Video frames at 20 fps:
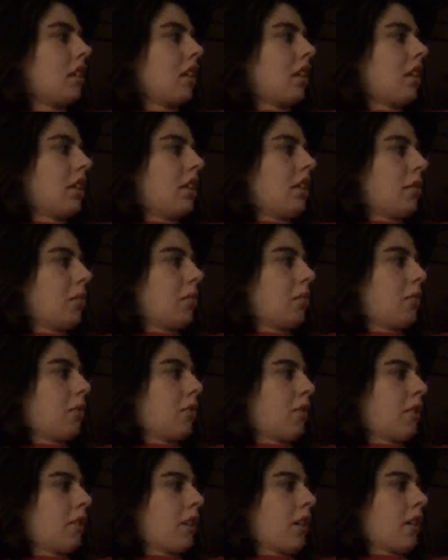and the year
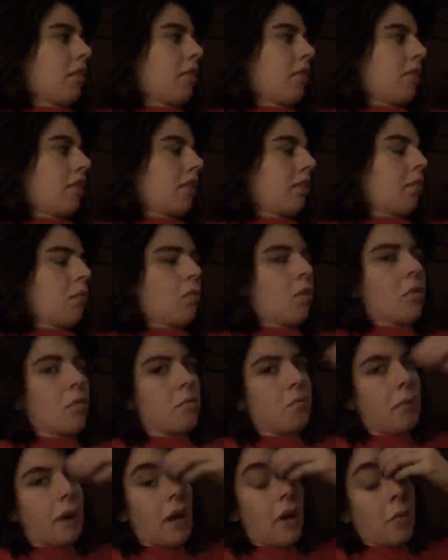before that it was like more
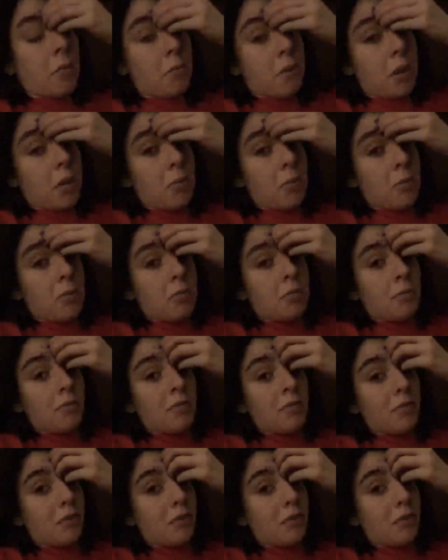bare minimum